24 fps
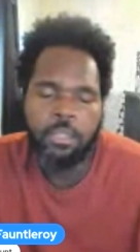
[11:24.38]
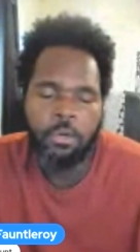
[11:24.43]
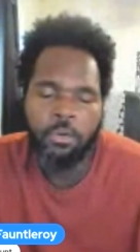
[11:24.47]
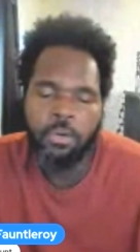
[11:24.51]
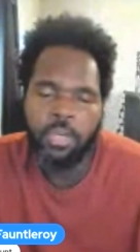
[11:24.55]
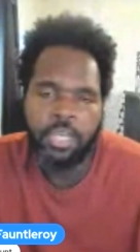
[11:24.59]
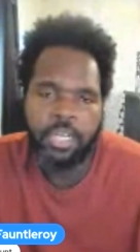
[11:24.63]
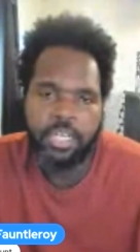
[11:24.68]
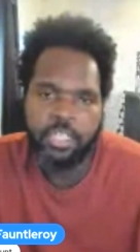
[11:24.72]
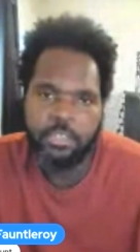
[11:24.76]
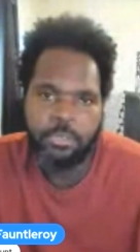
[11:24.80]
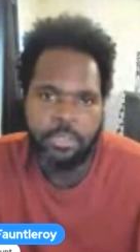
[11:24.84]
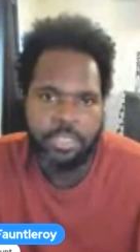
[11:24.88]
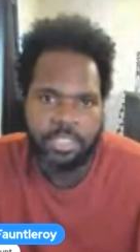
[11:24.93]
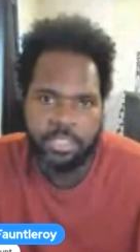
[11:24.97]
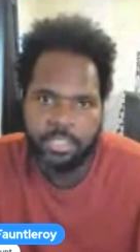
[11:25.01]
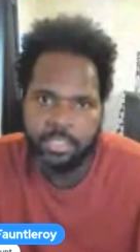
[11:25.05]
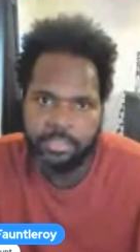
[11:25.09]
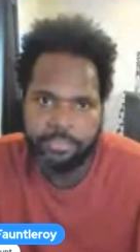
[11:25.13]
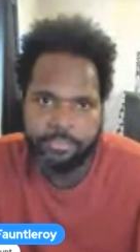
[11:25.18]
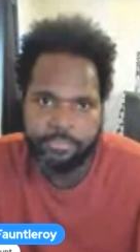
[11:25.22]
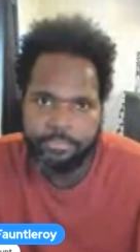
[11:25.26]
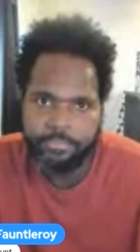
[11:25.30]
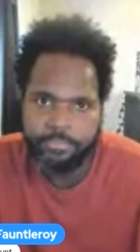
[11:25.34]
Don't get it
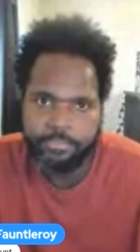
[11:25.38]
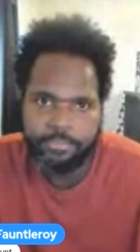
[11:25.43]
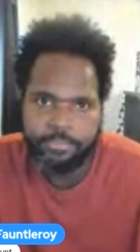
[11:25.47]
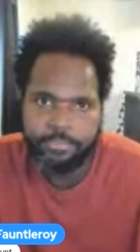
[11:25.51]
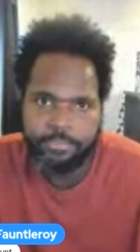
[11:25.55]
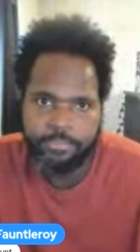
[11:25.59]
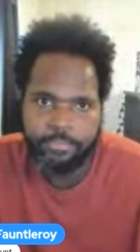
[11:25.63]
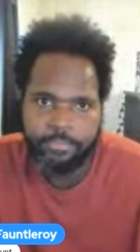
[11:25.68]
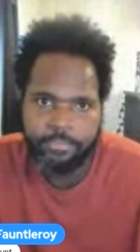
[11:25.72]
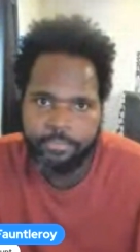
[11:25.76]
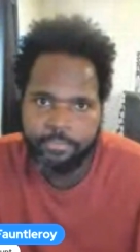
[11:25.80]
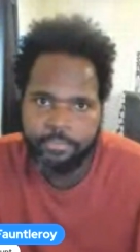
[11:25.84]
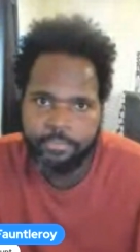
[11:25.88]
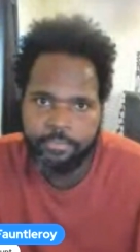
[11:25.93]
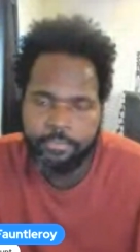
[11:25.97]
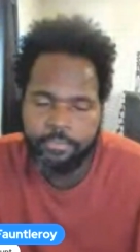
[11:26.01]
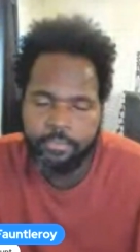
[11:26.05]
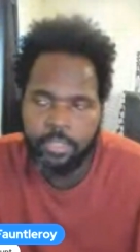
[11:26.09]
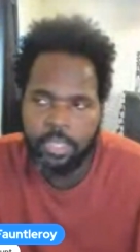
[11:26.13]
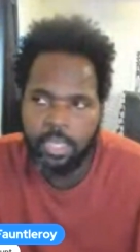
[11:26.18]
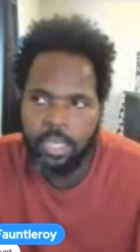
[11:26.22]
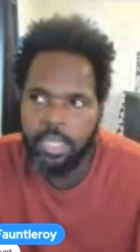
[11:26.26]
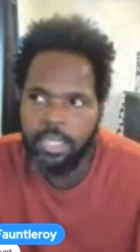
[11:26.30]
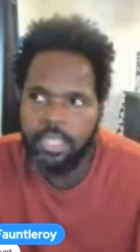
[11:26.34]
twisted.
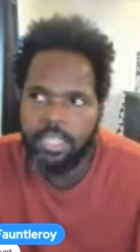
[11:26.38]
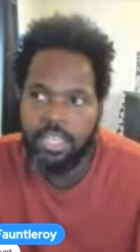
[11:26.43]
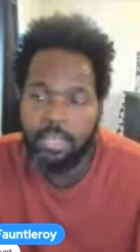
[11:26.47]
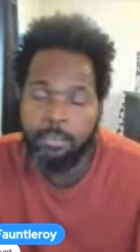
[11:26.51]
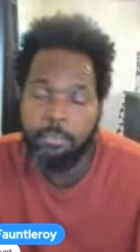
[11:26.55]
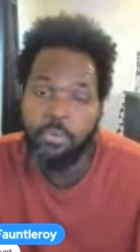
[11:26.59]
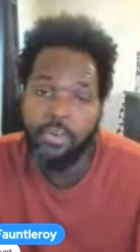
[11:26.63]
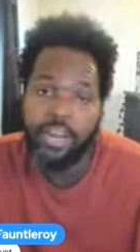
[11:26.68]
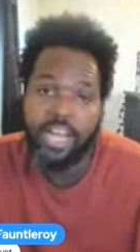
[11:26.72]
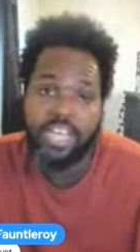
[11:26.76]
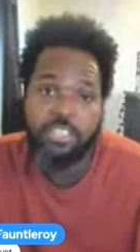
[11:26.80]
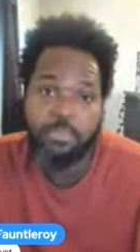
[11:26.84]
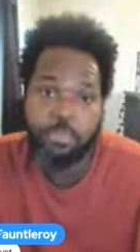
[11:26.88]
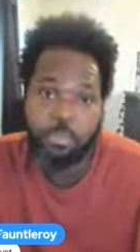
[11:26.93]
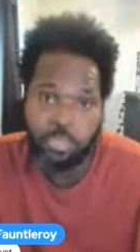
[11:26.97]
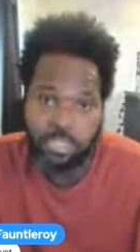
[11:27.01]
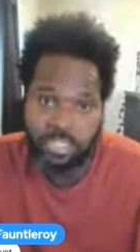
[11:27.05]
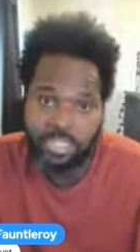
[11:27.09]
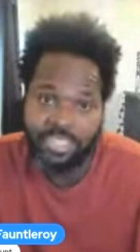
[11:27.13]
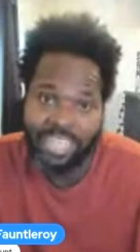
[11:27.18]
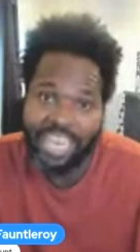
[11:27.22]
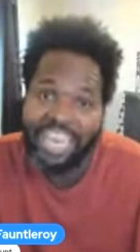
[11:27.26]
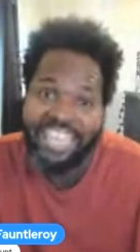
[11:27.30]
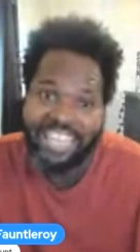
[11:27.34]
Democrats will
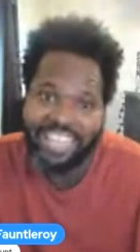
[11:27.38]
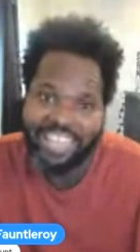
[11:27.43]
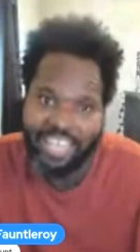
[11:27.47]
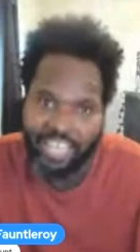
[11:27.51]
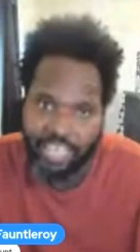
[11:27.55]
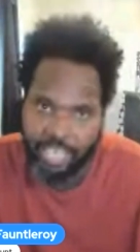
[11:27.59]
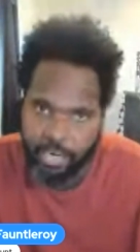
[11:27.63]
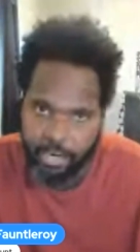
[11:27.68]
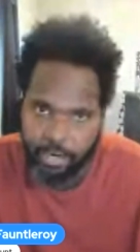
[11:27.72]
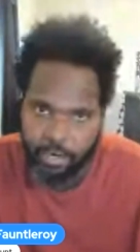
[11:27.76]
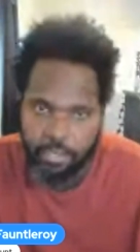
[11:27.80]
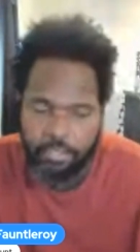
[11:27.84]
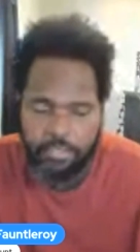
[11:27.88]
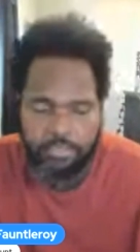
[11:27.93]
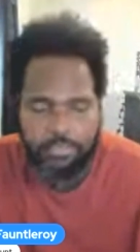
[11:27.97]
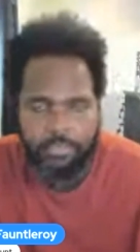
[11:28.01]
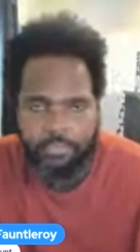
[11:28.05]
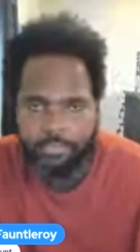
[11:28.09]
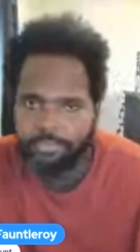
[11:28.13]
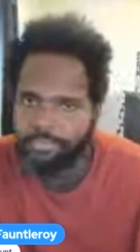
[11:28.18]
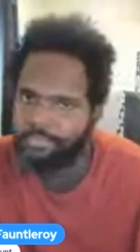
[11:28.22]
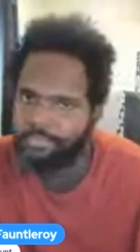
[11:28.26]
say that they care.